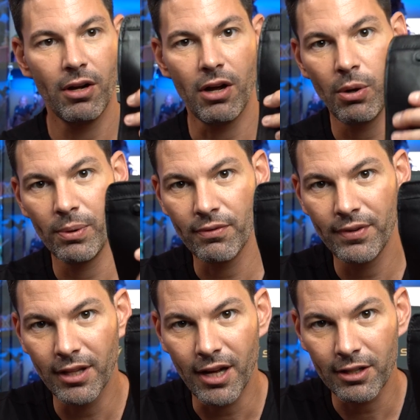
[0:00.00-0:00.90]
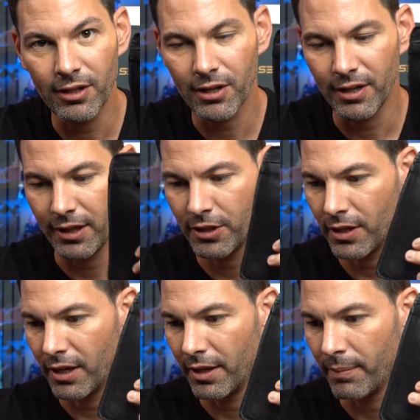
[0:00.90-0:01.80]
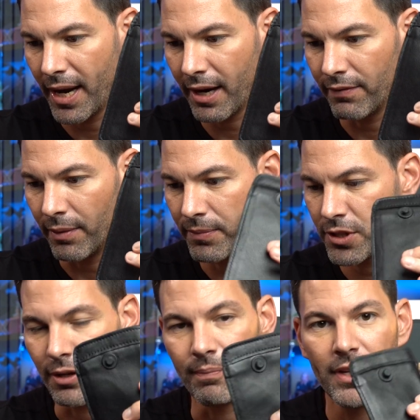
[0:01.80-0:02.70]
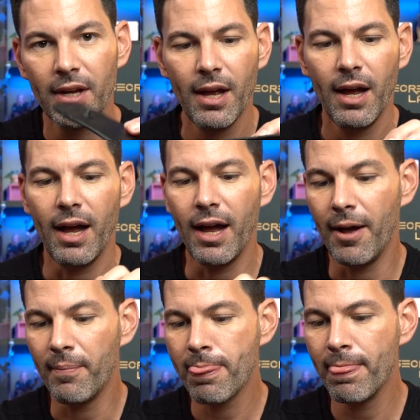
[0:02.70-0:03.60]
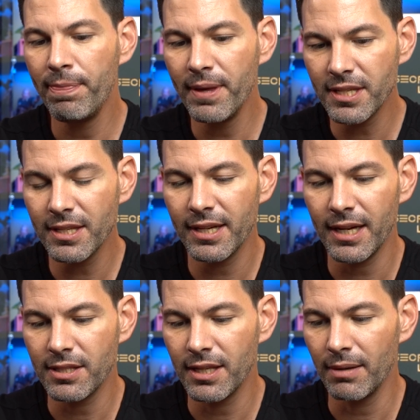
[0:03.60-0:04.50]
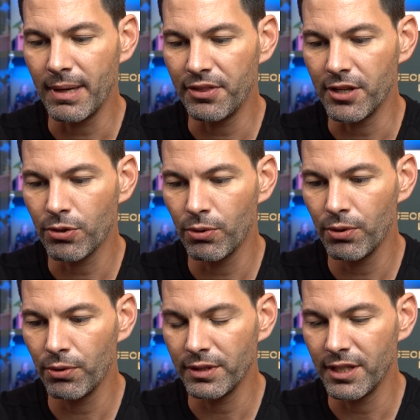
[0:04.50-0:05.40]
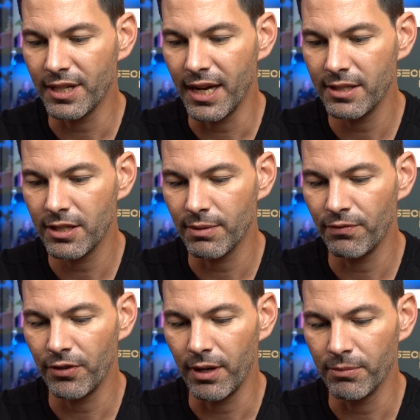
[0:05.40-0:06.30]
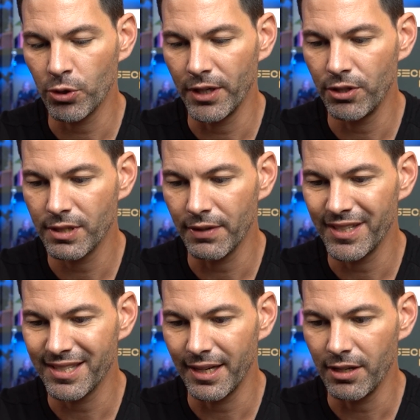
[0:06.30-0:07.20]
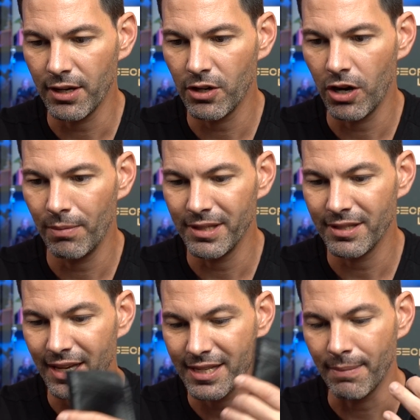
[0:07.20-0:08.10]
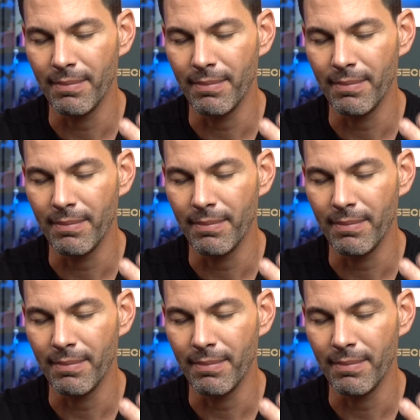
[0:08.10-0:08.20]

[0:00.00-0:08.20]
all with the fidlock lock on the back of them. So this is the nice thing about this whole design system from 22seven.design.com is, as I